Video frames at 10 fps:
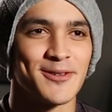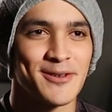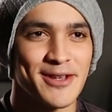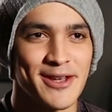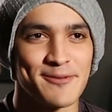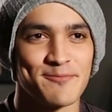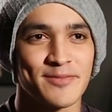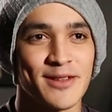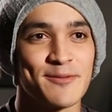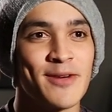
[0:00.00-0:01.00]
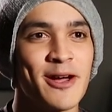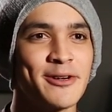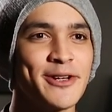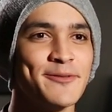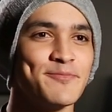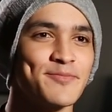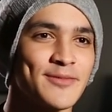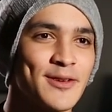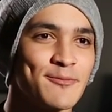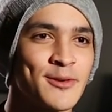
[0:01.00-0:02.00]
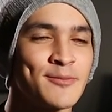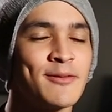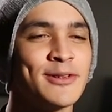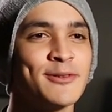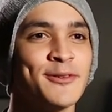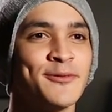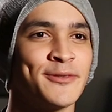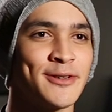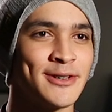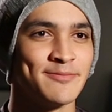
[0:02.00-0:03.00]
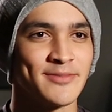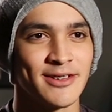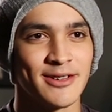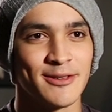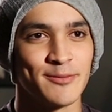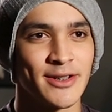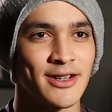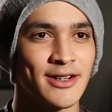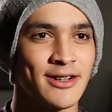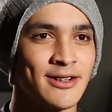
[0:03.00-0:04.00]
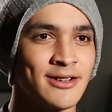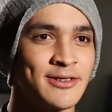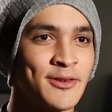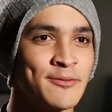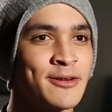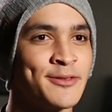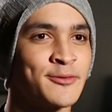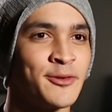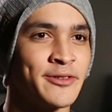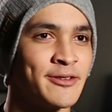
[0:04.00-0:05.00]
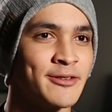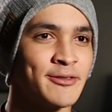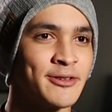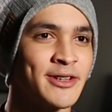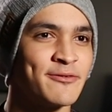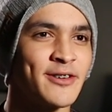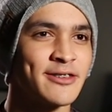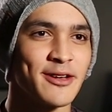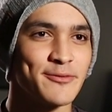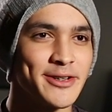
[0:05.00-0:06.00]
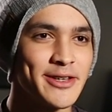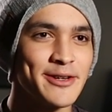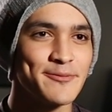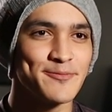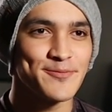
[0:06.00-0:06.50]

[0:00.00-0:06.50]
Okay, Mary, probably with fer, because if I marry with coldzera, we're gonna fight every day.